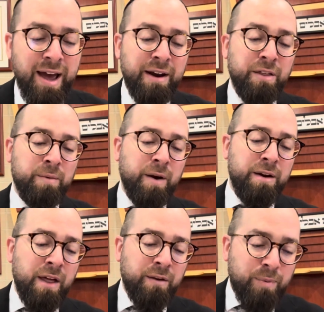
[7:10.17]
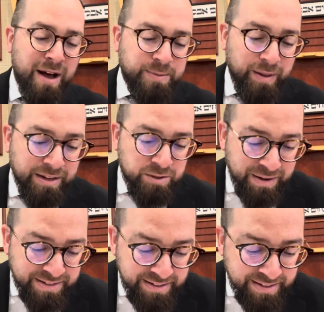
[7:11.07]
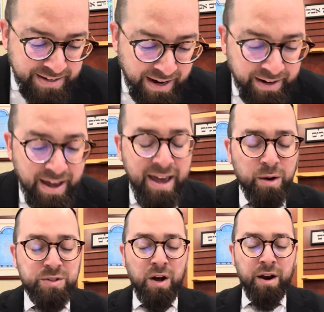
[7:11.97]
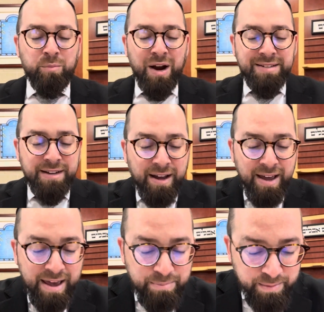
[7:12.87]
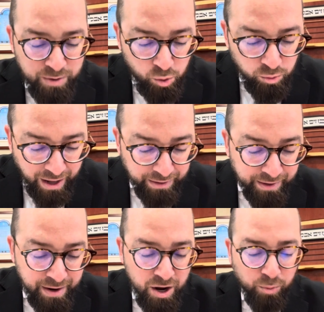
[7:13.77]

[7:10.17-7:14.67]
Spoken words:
Another possible answer, Masnisa Tani, it was taught in a braysa, bim mechulalin.